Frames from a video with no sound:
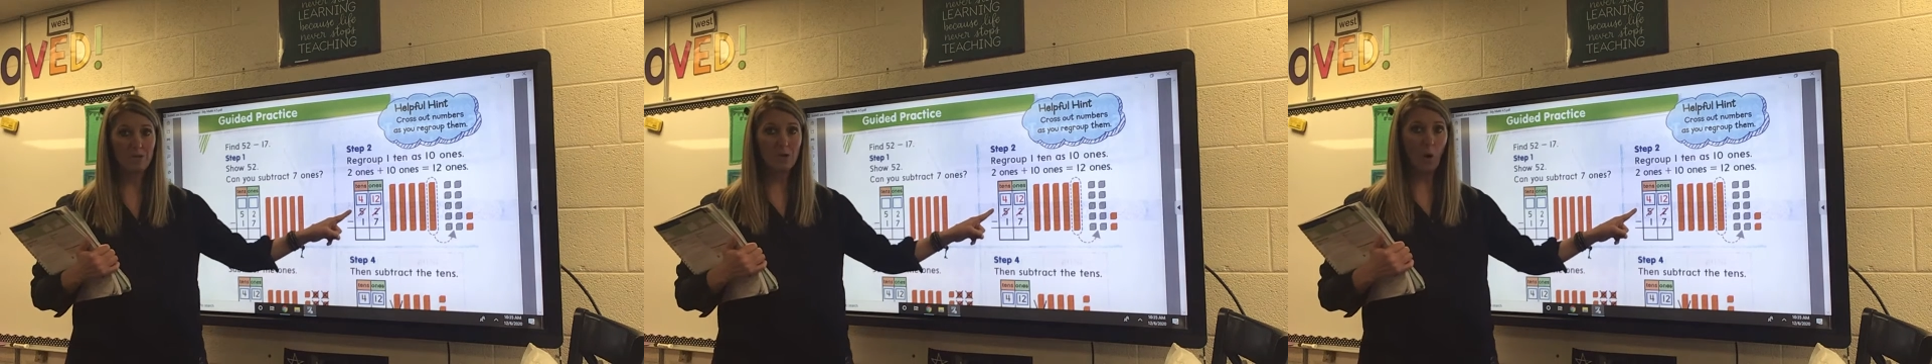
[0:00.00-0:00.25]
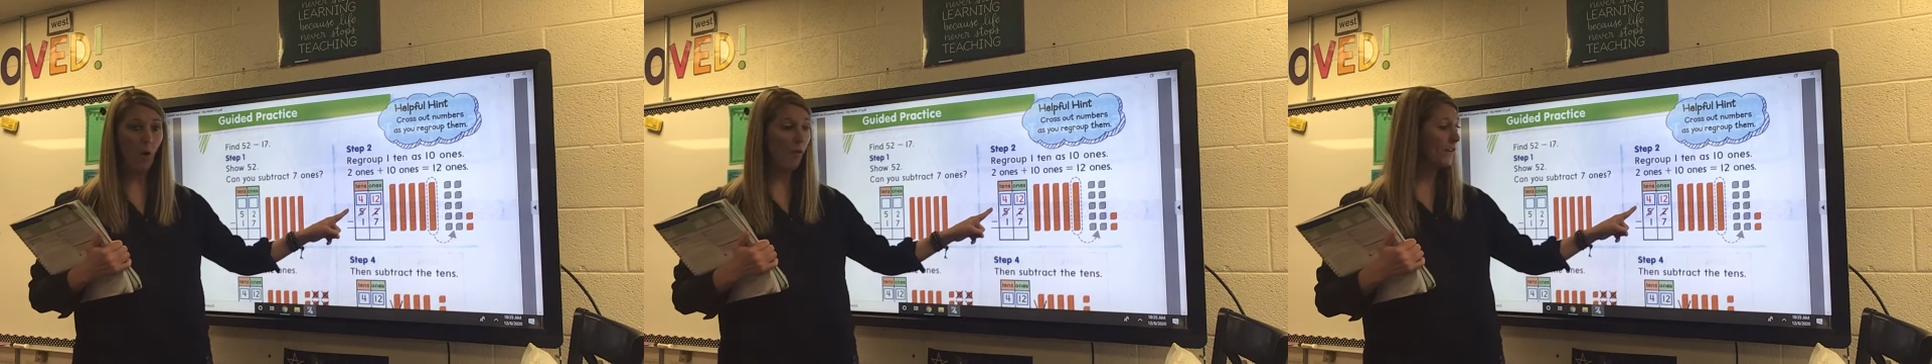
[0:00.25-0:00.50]

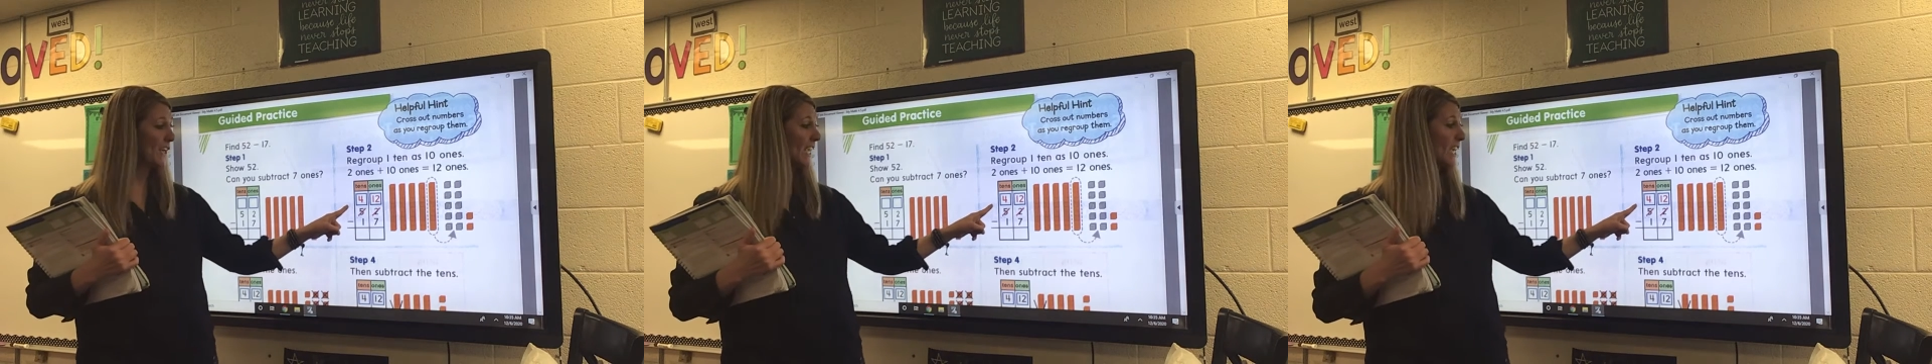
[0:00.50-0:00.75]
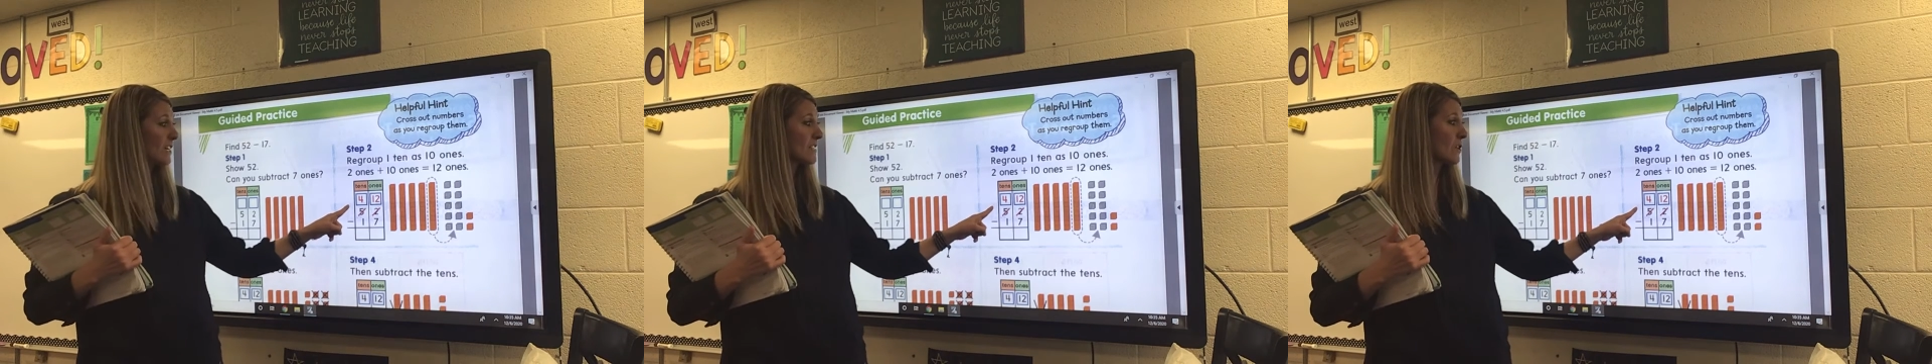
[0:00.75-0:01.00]
So over
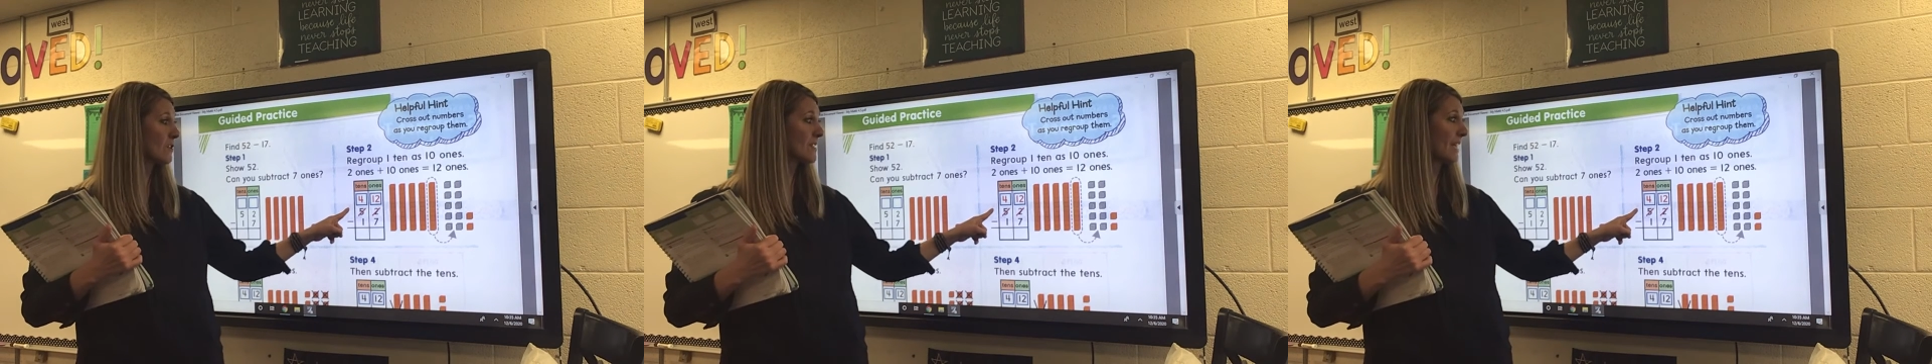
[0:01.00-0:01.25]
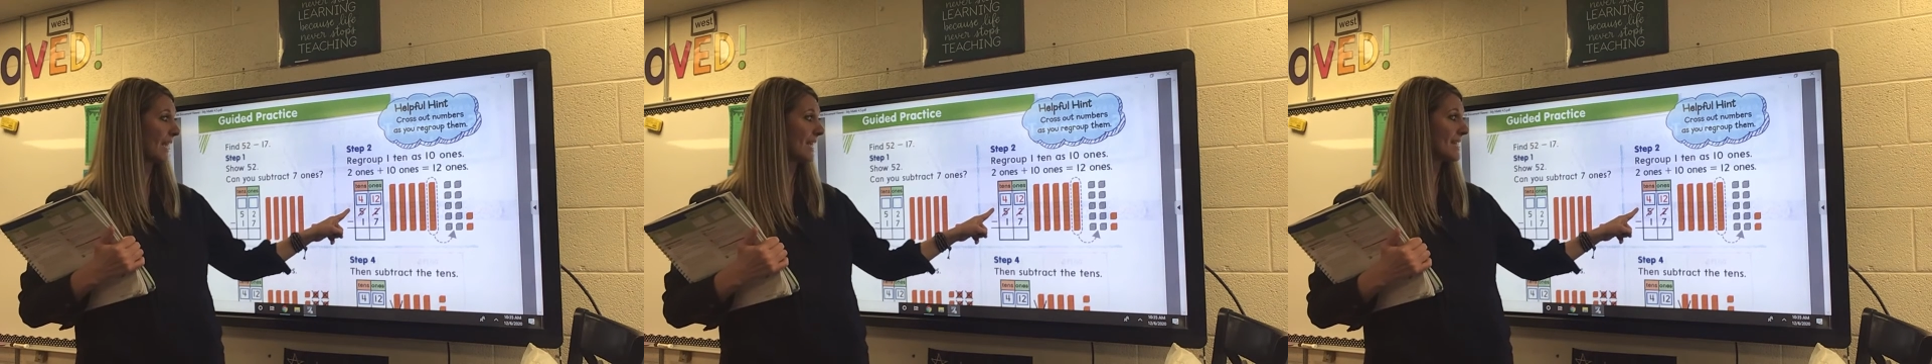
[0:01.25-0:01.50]
here is our
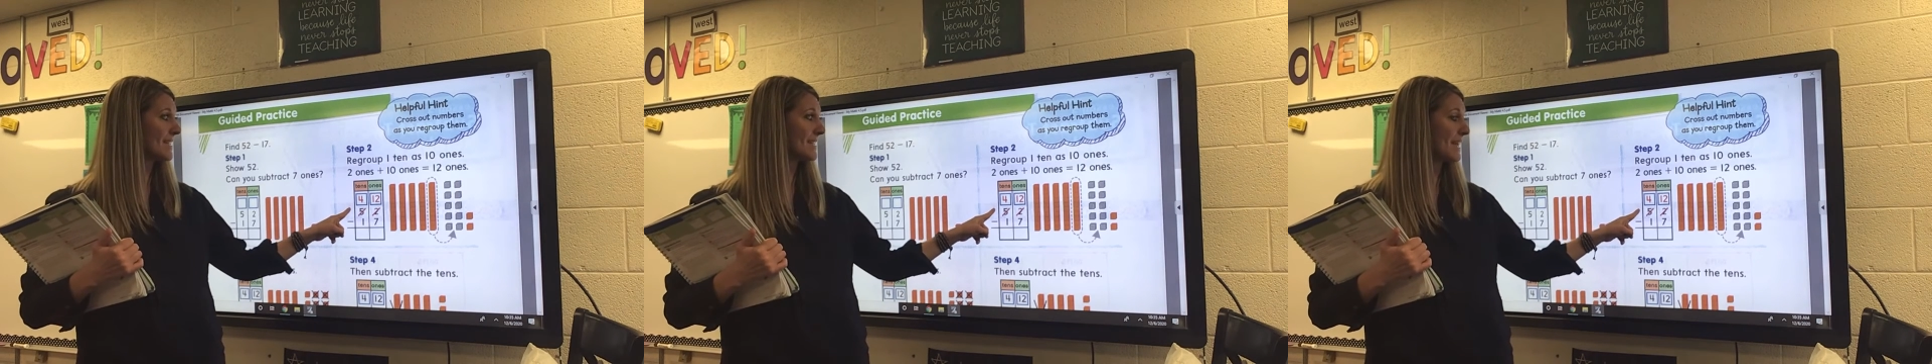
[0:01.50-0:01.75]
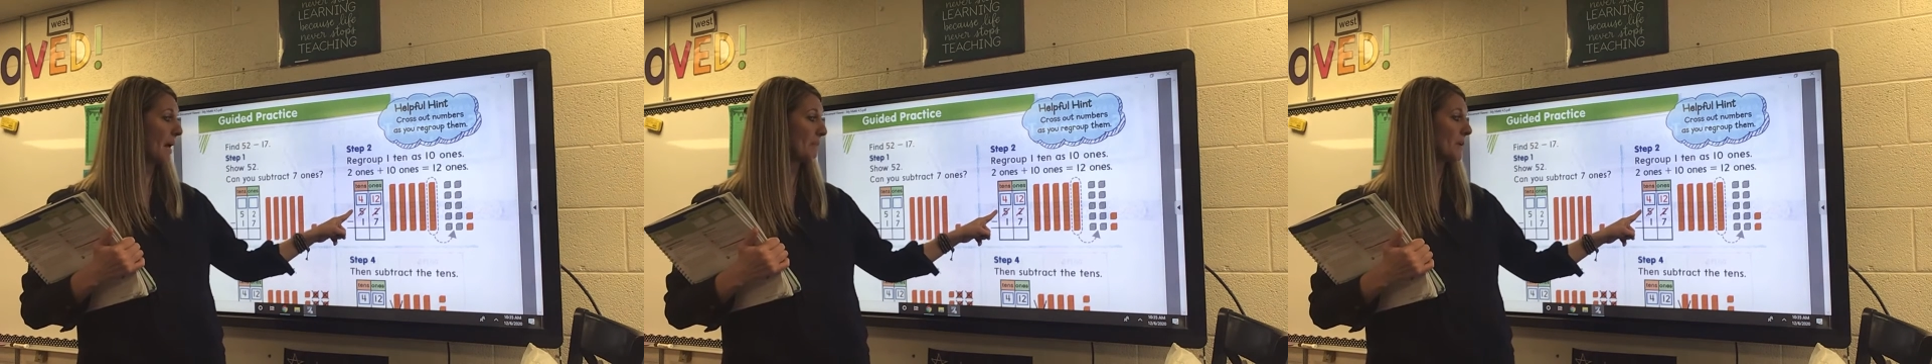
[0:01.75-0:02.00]
second
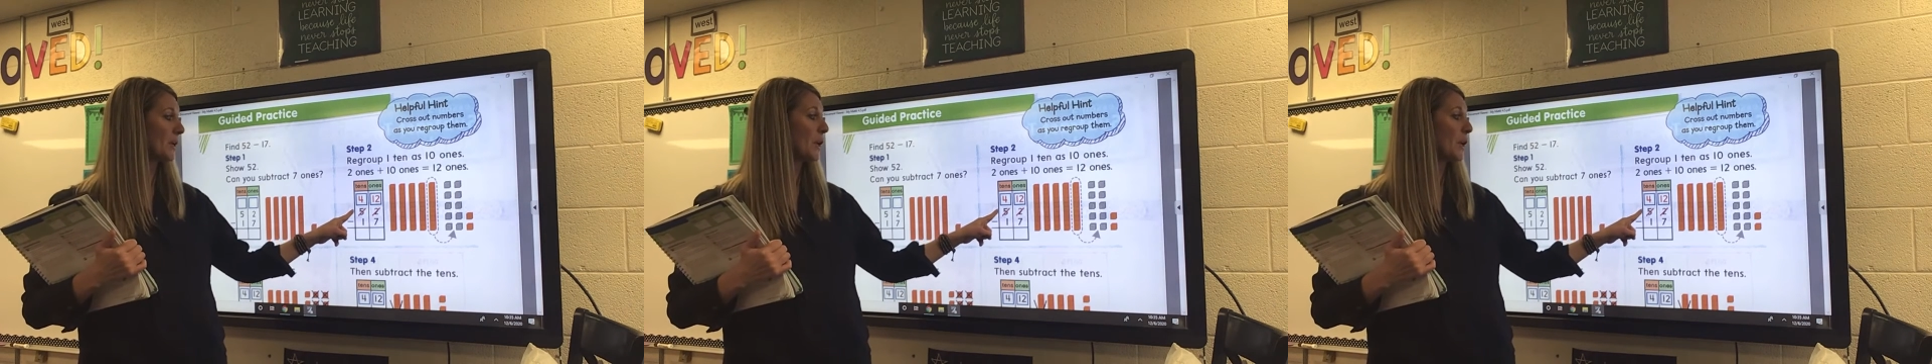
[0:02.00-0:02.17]
step.